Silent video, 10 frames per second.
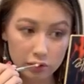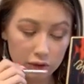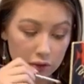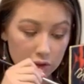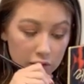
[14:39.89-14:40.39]

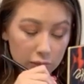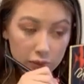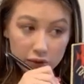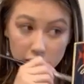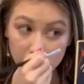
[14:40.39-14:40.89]
My little
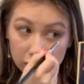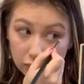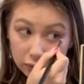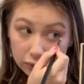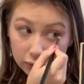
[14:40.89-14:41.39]
closer
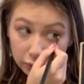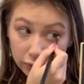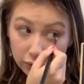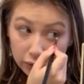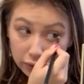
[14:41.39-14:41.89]
mirror,
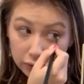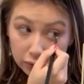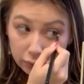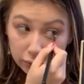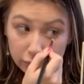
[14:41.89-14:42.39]
just a little bit more on the